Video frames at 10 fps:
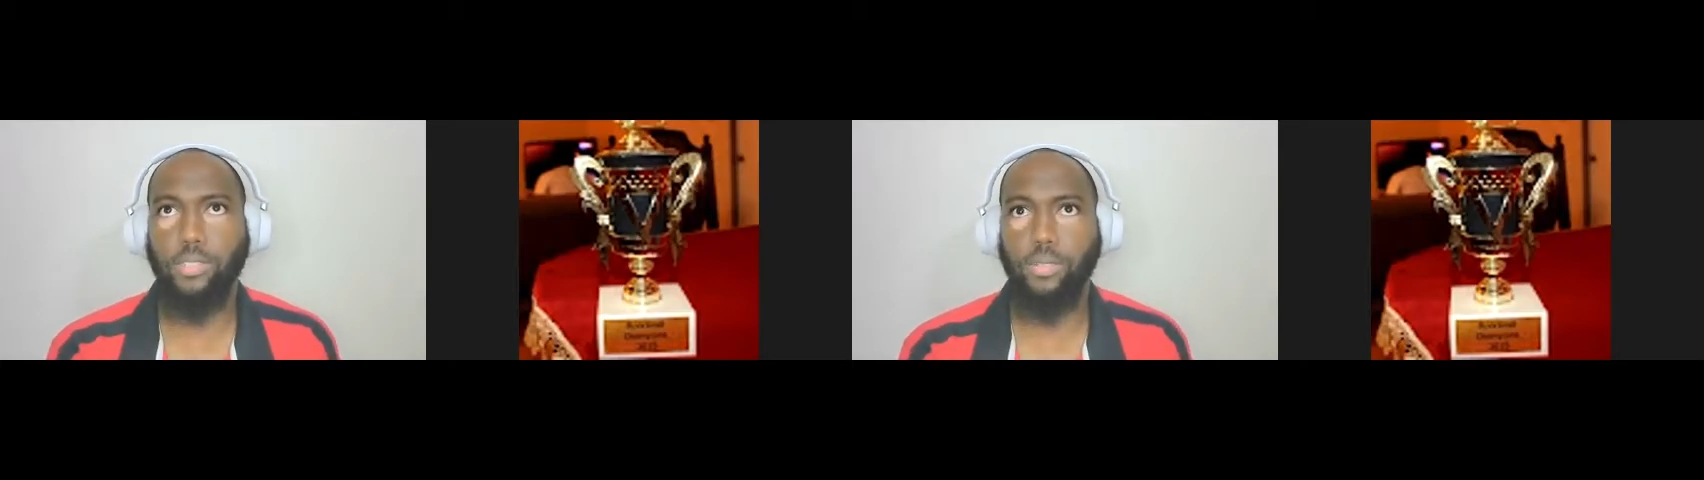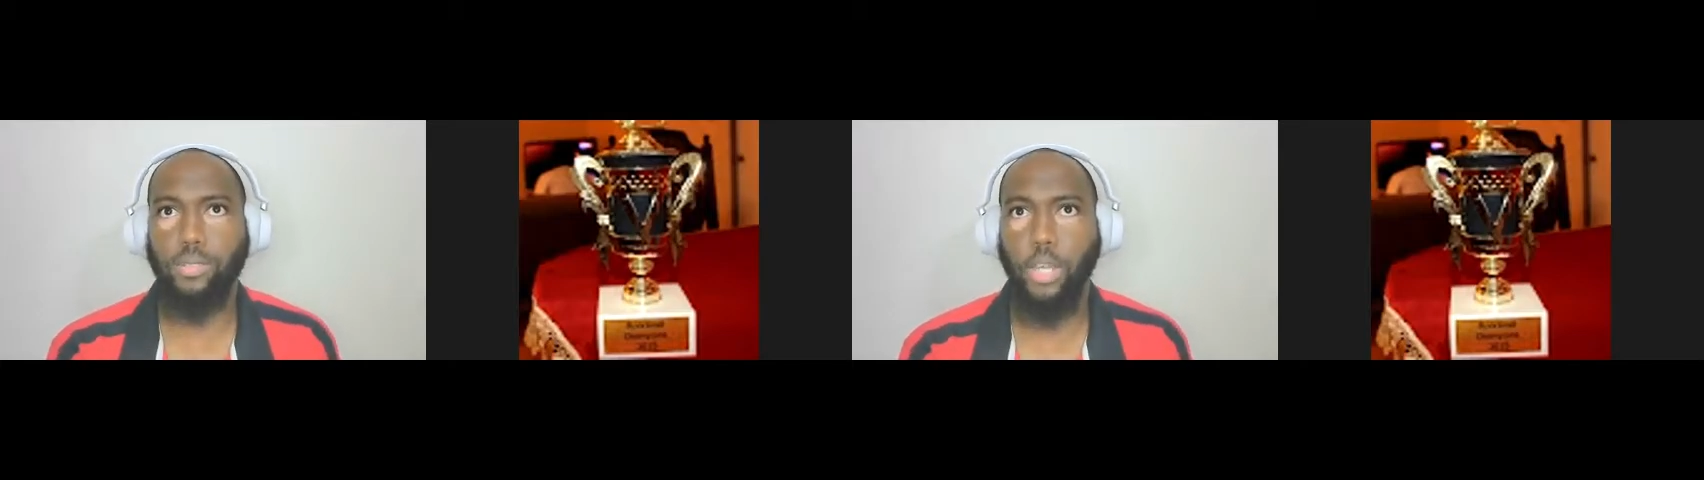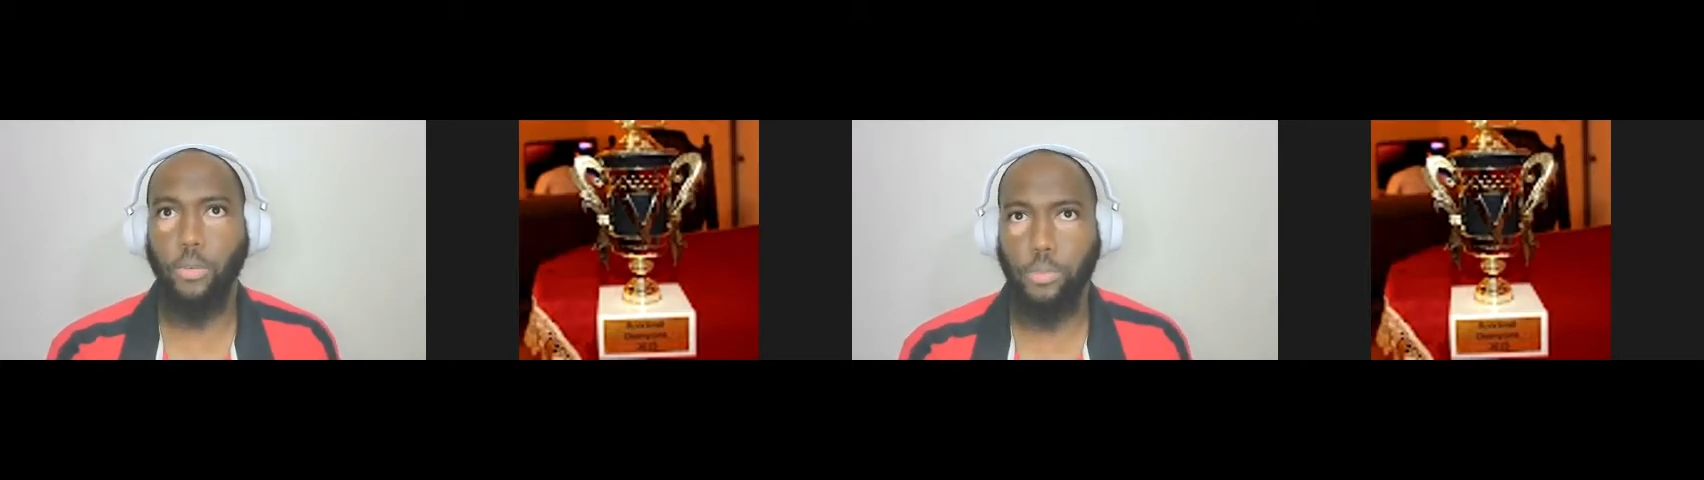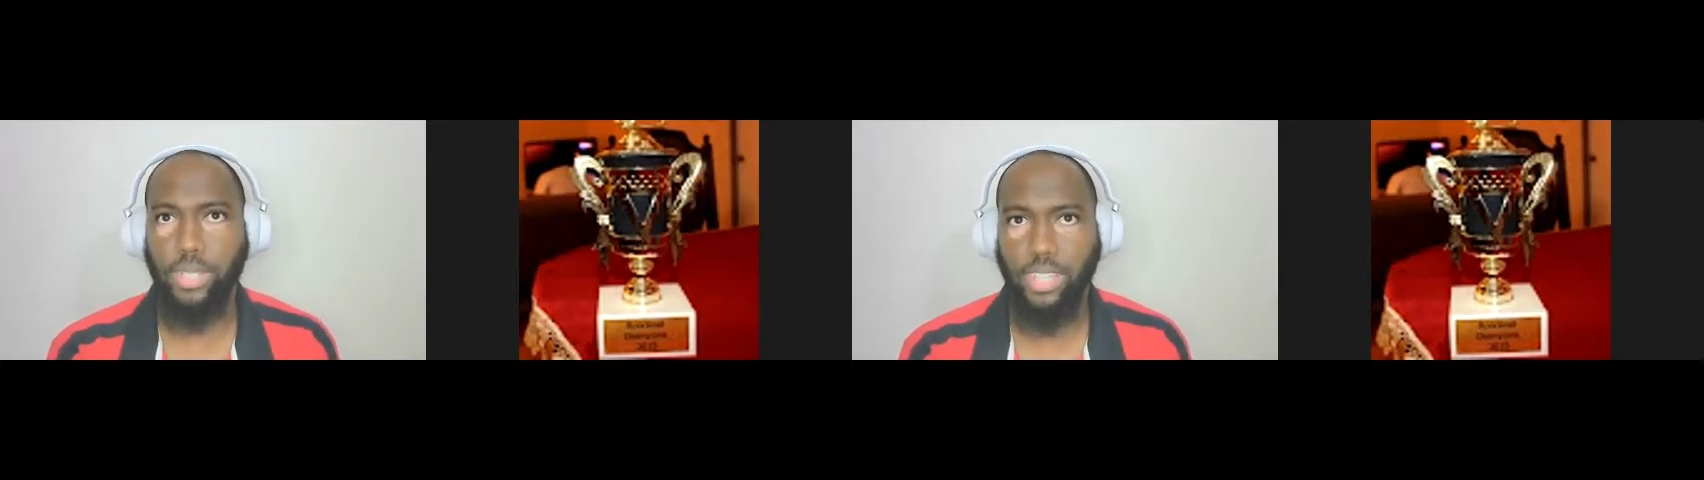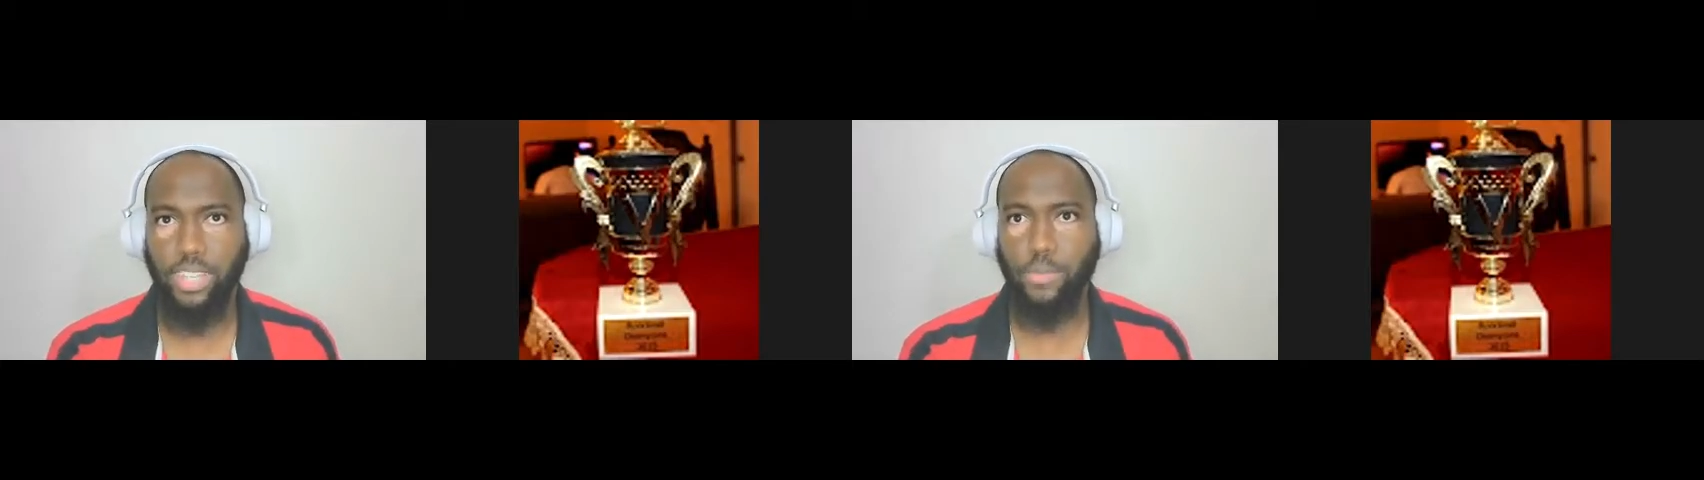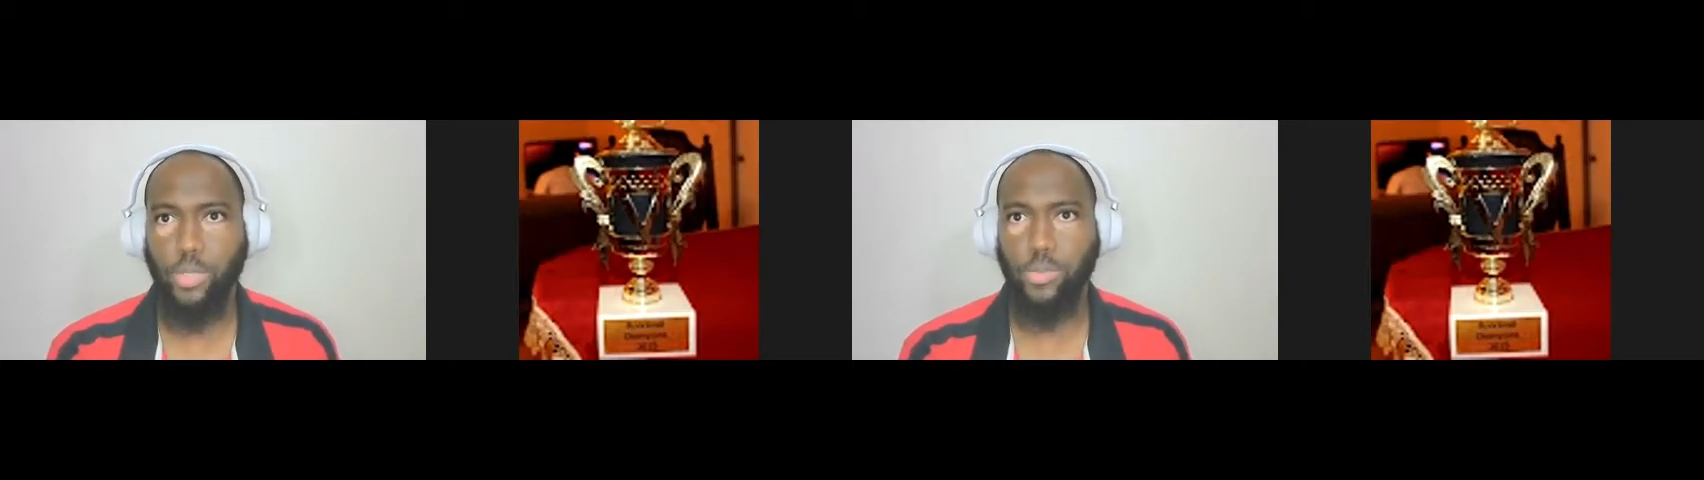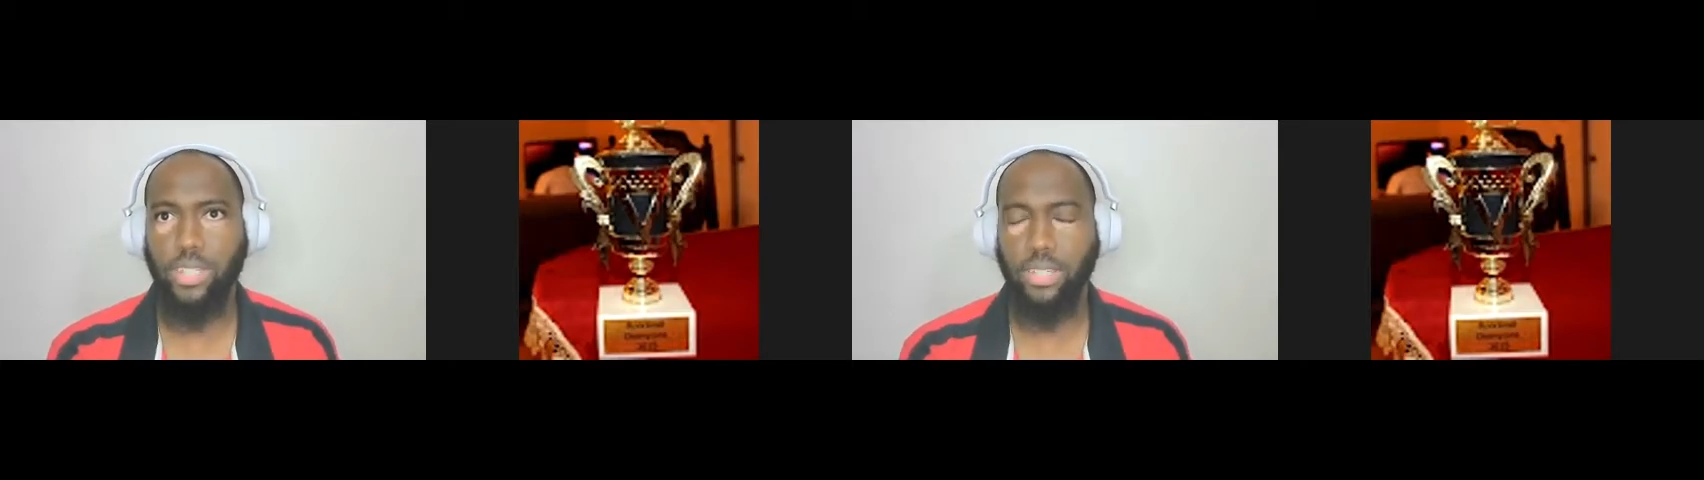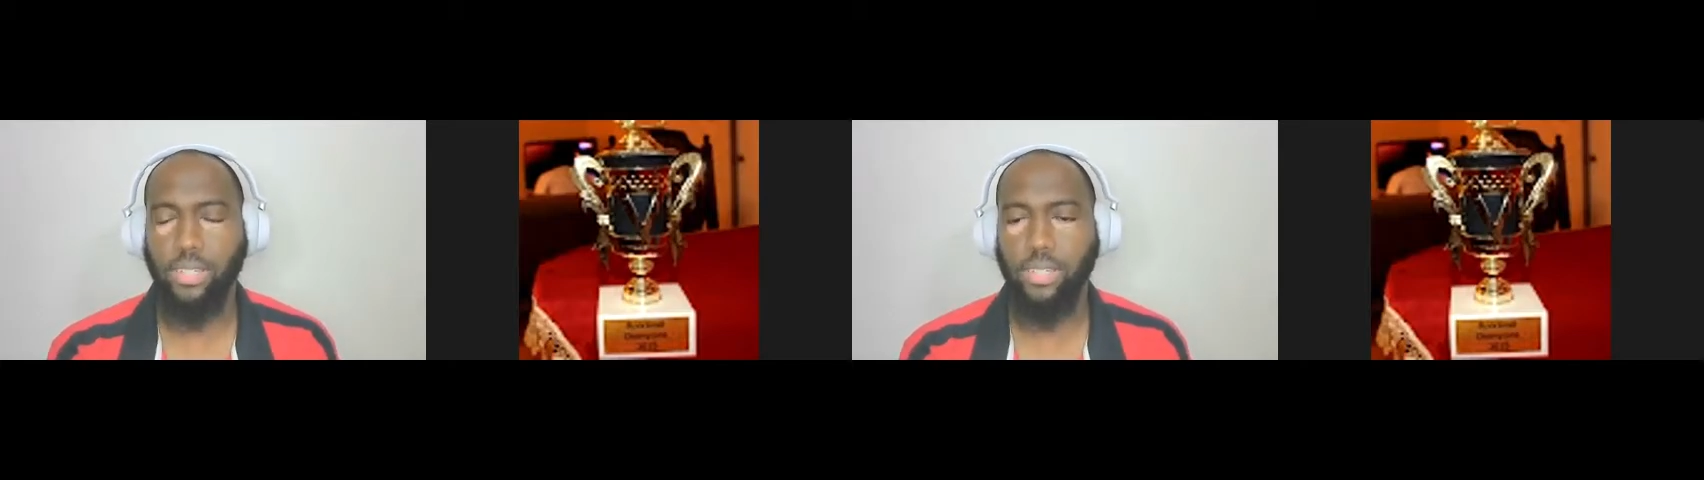So there will be games
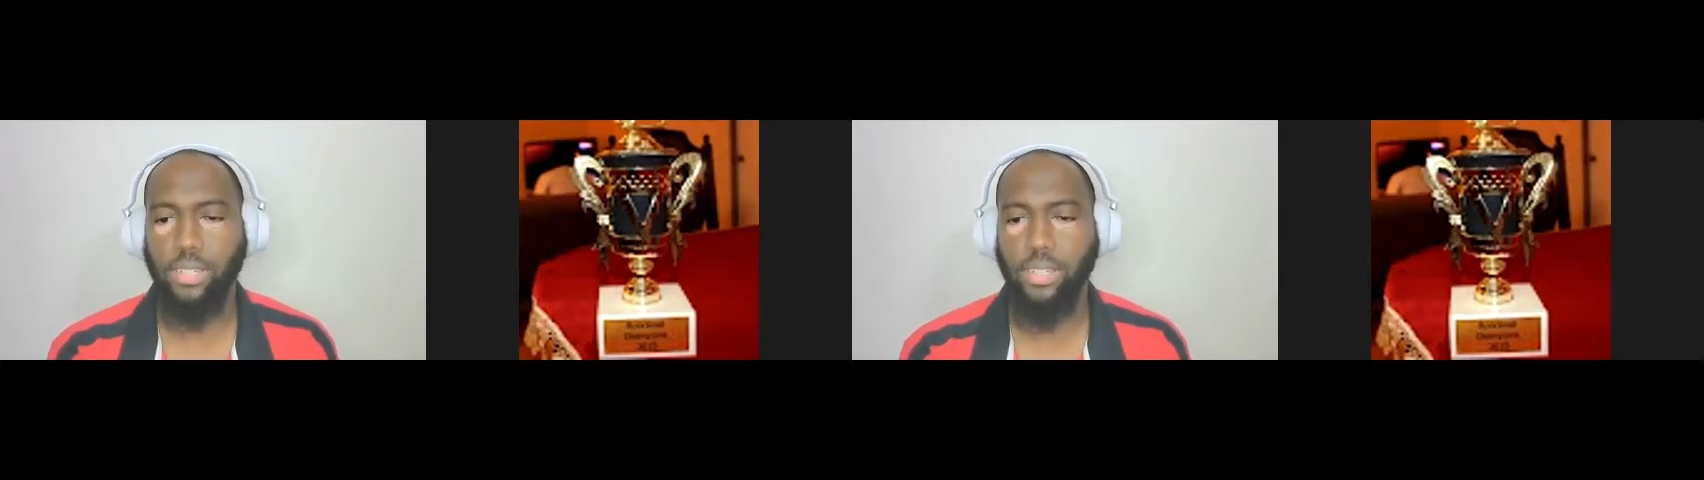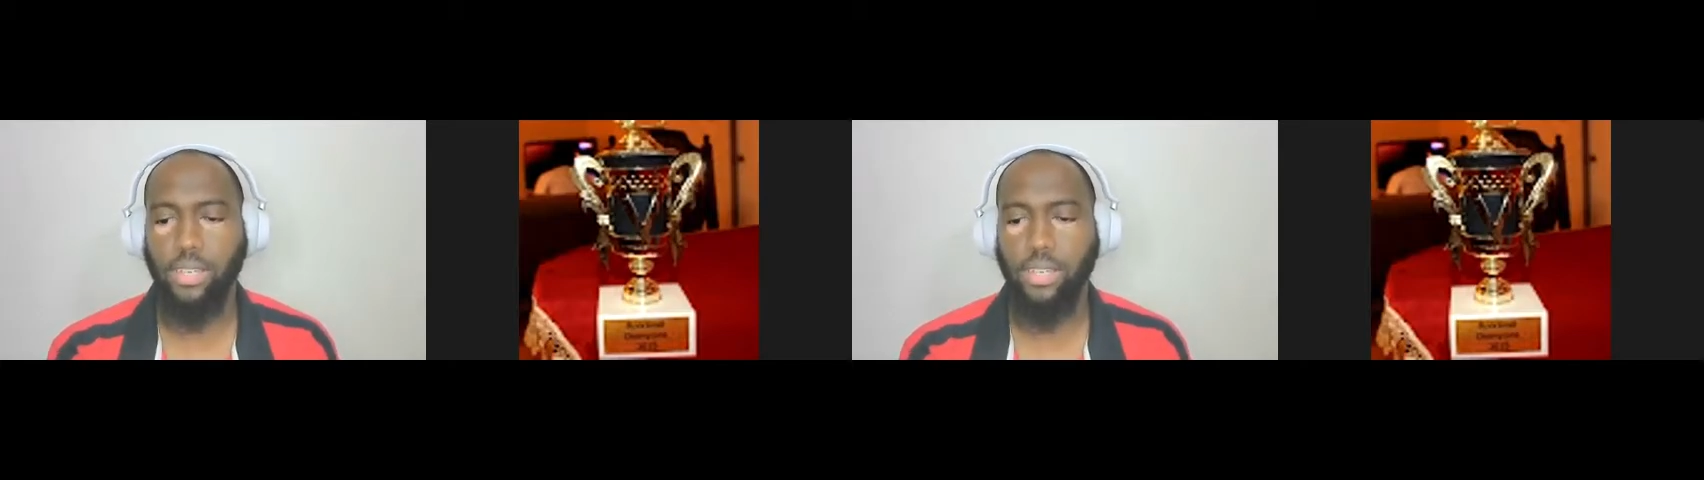where.